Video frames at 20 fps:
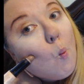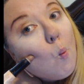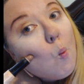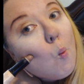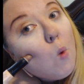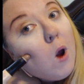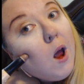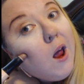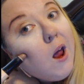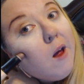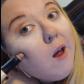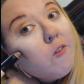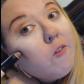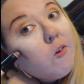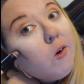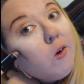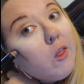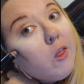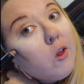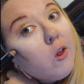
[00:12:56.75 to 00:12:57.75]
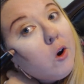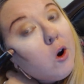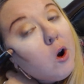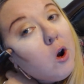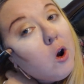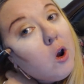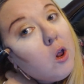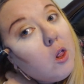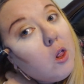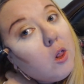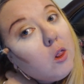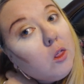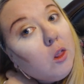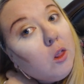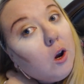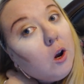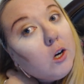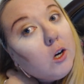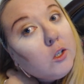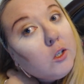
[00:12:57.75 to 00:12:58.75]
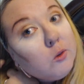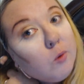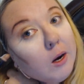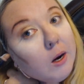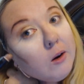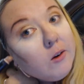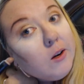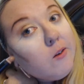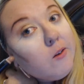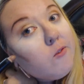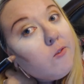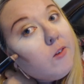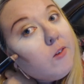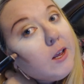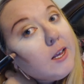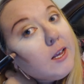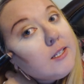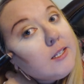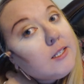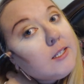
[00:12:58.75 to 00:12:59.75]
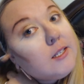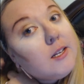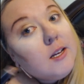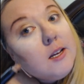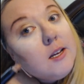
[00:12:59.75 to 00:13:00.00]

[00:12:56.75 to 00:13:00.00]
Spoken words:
I have a rather large rounded face,